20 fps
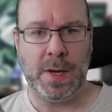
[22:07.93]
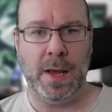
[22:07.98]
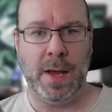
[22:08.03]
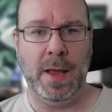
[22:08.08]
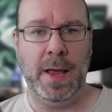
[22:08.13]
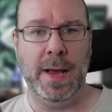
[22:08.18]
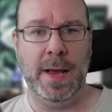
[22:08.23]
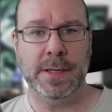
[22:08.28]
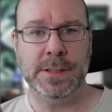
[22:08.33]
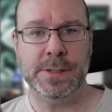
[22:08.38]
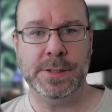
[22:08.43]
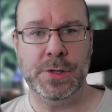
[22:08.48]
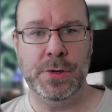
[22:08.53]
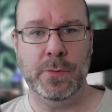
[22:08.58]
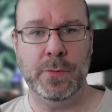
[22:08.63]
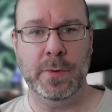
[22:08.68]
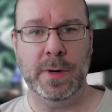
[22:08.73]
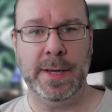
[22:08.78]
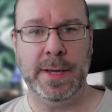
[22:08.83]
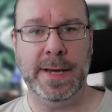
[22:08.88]
So you will
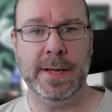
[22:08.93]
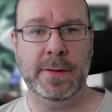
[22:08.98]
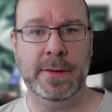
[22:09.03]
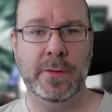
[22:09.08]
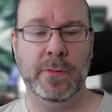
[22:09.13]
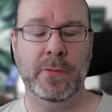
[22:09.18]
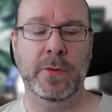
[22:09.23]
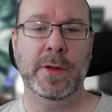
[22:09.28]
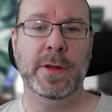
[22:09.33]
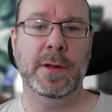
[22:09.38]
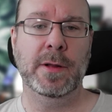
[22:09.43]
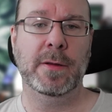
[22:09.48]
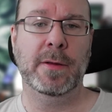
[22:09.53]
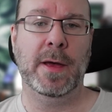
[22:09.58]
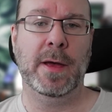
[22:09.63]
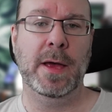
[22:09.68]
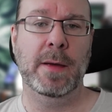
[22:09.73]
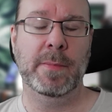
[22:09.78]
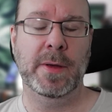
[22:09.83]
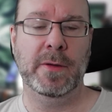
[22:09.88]
get the original
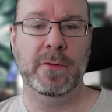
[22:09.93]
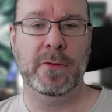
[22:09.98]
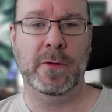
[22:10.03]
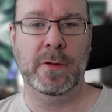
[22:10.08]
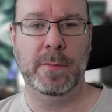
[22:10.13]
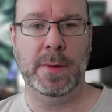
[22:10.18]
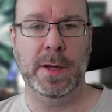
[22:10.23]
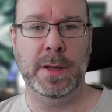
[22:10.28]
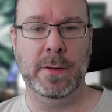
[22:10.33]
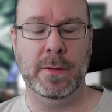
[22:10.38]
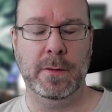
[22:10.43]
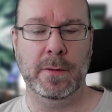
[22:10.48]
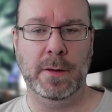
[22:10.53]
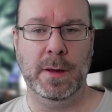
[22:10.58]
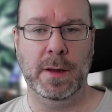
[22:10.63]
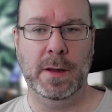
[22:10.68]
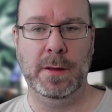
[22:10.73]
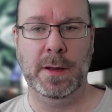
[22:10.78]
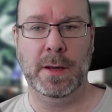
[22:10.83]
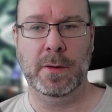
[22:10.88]
time estimate and
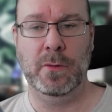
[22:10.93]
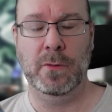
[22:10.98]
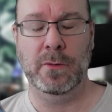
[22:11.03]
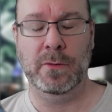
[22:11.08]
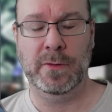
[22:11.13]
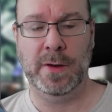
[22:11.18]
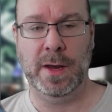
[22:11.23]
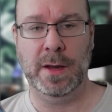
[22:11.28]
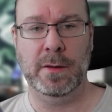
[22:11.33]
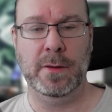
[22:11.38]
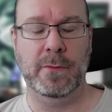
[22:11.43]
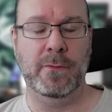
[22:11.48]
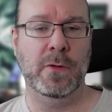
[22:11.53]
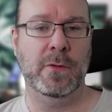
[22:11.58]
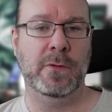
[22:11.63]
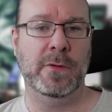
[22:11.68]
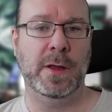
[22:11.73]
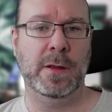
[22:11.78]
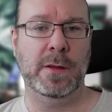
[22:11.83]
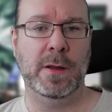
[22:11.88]
that you set, if you
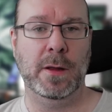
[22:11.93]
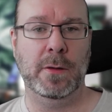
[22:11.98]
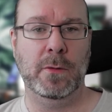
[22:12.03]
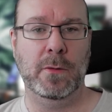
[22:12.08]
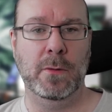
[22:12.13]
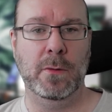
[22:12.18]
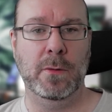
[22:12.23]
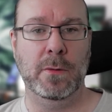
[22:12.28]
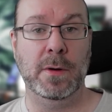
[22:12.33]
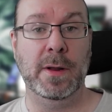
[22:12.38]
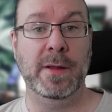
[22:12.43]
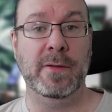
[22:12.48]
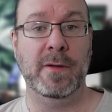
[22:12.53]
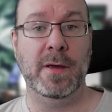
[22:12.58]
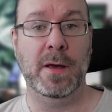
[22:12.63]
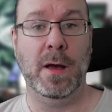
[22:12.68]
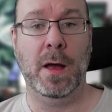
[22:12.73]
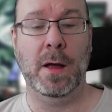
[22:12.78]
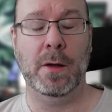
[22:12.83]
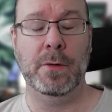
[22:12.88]
set that to, let's say,
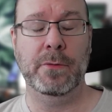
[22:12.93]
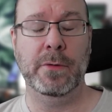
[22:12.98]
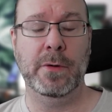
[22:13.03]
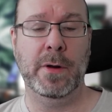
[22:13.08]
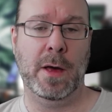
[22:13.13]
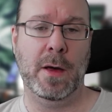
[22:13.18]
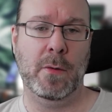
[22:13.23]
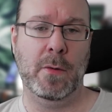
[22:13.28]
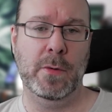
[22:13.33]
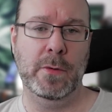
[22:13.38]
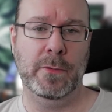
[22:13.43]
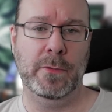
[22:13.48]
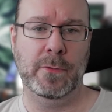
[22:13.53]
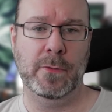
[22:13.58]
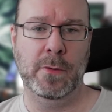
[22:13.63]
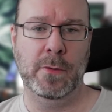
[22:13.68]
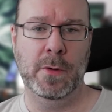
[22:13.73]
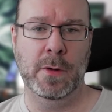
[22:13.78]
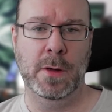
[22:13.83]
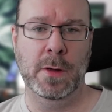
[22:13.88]
100 hours.
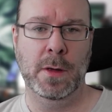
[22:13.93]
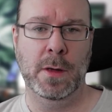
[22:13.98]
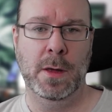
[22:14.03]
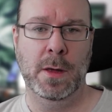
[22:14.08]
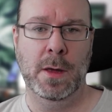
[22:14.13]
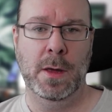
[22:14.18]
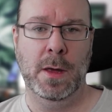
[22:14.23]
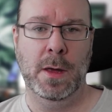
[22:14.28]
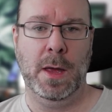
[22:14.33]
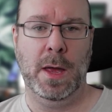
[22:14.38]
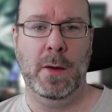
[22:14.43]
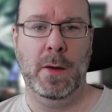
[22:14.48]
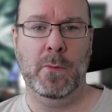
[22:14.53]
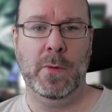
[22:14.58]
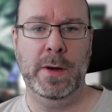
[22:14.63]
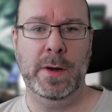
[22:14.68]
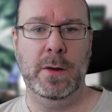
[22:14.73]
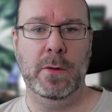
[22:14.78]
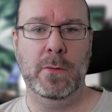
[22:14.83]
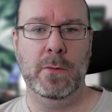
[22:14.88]
And when
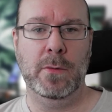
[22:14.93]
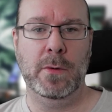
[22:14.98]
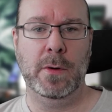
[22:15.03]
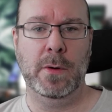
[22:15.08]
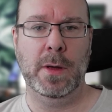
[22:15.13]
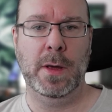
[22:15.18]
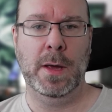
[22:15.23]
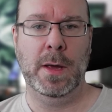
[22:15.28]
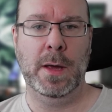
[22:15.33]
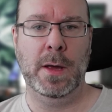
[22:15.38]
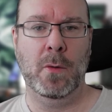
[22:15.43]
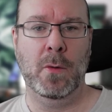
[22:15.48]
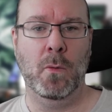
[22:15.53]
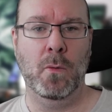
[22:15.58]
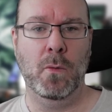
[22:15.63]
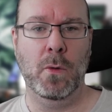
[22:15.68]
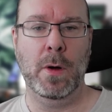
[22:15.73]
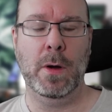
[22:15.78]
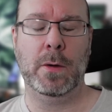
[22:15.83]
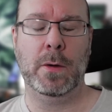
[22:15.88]
you
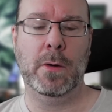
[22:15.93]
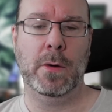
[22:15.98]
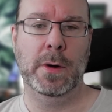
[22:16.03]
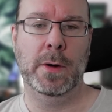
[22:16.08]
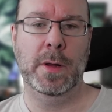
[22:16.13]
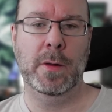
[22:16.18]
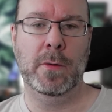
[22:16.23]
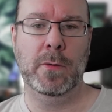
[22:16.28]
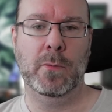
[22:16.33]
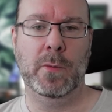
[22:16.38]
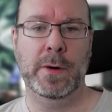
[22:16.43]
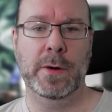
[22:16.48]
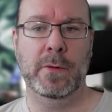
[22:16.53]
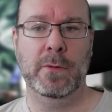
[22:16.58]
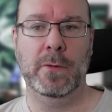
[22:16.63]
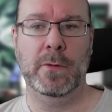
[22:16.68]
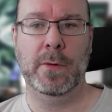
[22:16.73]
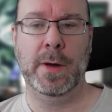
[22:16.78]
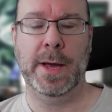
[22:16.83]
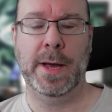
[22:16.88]
work on it, when you
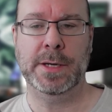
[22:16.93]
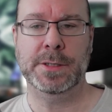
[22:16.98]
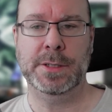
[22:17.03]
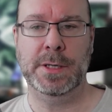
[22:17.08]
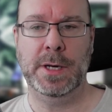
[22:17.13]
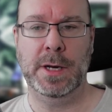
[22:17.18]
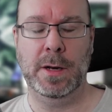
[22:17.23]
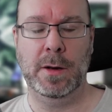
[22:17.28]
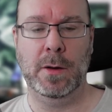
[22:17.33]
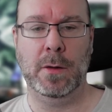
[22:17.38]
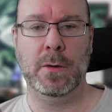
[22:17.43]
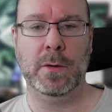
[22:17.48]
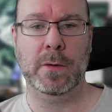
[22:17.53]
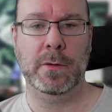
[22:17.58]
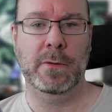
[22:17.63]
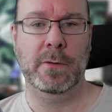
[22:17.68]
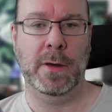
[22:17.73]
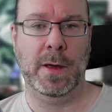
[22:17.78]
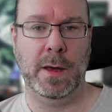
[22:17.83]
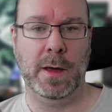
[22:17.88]
actually log
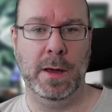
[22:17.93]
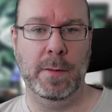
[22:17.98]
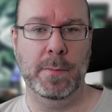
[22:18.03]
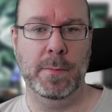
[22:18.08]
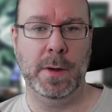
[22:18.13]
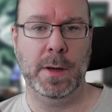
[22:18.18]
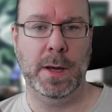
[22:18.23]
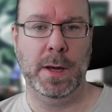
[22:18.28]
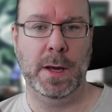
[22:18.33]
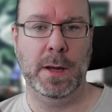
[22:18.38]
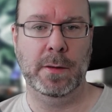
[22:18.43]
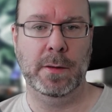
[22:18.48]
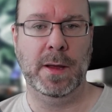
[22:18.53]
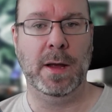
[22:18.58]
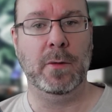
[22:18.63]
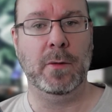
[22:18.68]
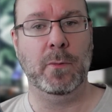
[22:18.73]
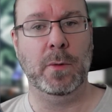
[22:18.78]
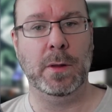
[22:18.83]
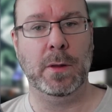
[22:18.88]
time, that
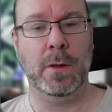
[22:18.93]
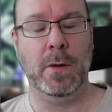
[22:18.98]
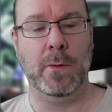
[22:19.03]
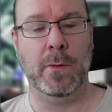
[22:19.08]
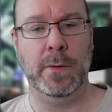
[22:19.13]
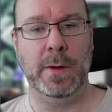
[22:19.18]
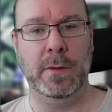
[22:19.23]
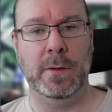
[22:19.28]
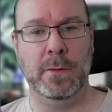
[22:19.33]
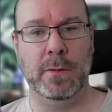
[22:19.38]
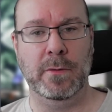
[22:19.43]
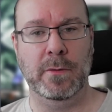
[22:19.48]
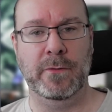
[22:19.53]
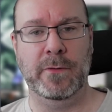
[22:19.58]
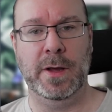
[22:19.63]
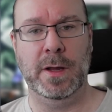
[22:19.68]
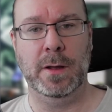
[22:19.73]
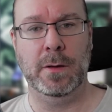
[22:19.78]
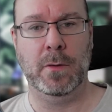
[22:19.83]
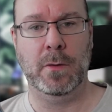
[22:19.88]
will go into the
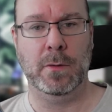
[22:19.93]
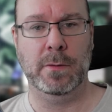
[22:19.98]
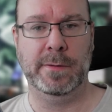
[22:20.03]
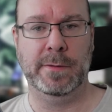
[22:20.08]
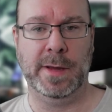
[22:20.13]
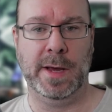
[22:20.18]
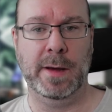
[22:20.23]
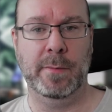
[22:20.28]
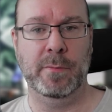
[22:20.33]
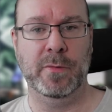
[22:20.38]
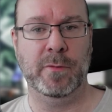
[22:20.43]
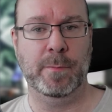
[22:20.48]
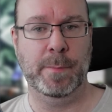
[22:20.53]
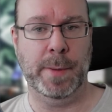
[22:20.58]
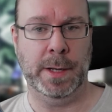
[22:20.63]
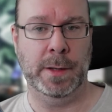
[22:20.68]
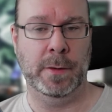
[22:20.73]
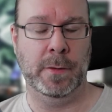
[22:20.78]
field called time spent.